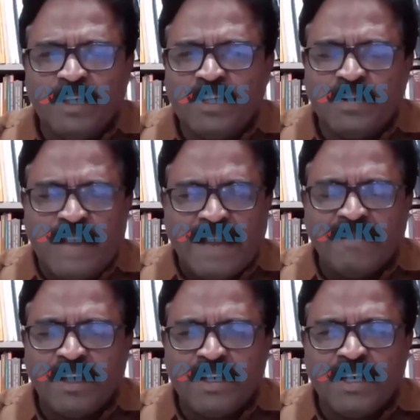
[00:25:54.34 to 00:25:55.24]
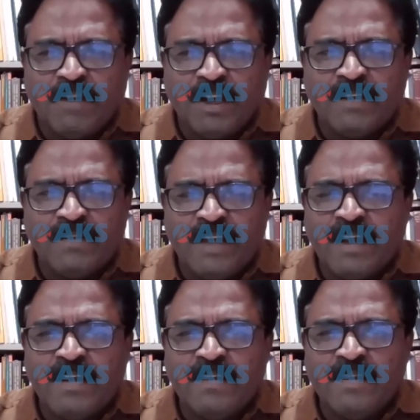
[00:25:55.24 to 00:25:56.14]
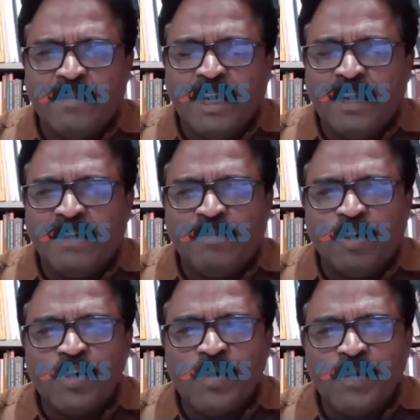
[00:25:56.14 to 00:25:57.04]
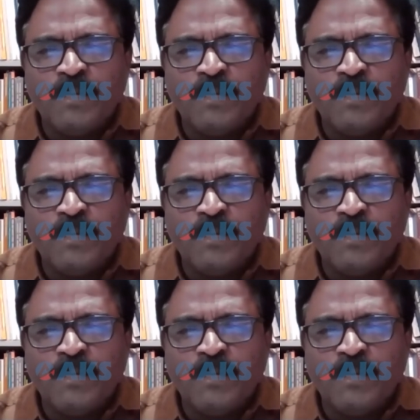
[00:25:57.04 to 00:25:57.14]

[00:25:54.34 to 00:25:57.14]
which language and what exactly is the meaning of Osho?